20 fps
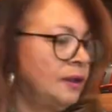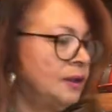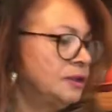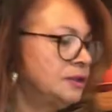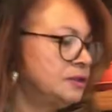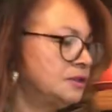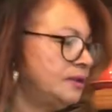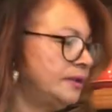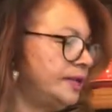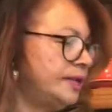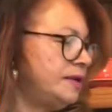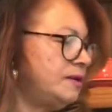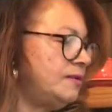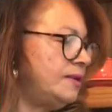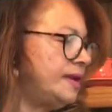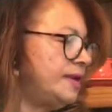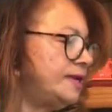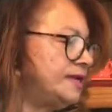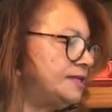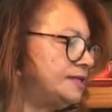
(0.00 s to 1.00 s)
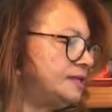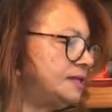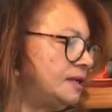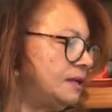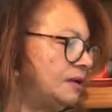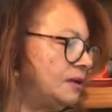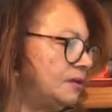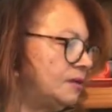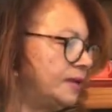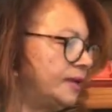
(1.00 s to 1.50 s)
So anyways,
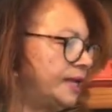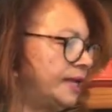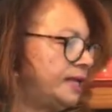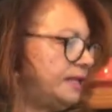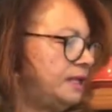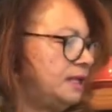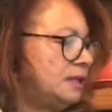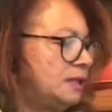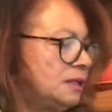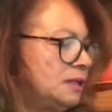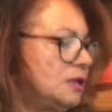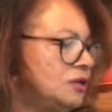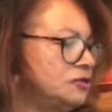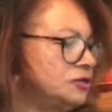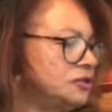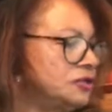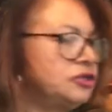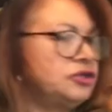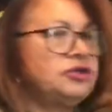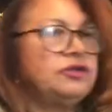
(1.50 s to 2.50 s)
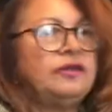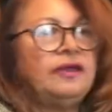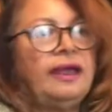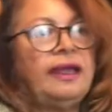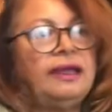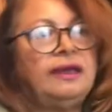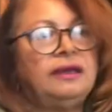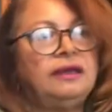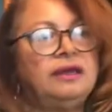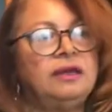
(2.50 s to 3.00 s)
we're getting closer to the
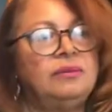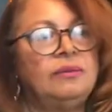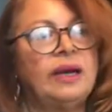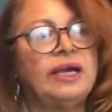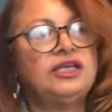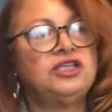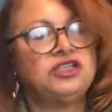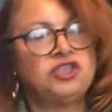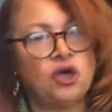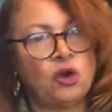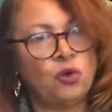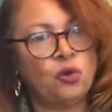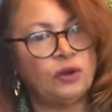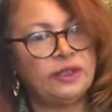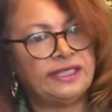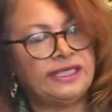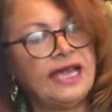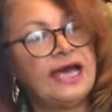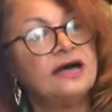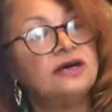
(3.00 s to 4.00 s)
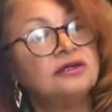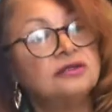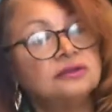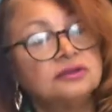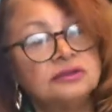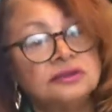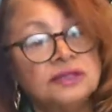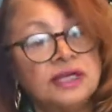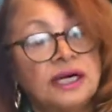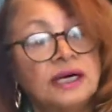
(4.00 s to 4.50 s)
end of my show and
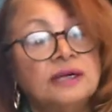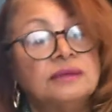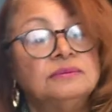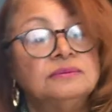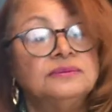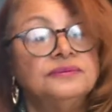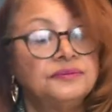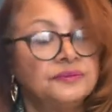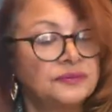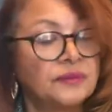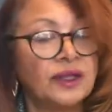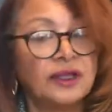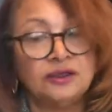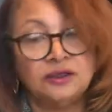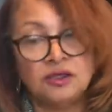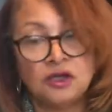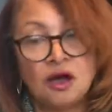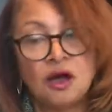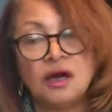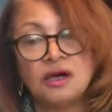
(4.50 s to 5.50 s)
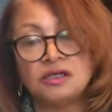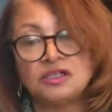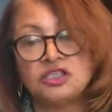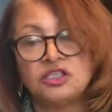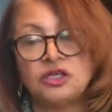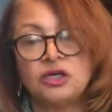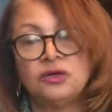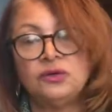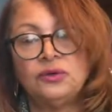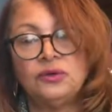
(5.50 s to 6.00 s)
tell and talk
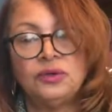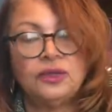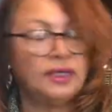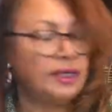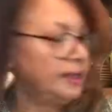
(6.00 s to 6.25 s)
show.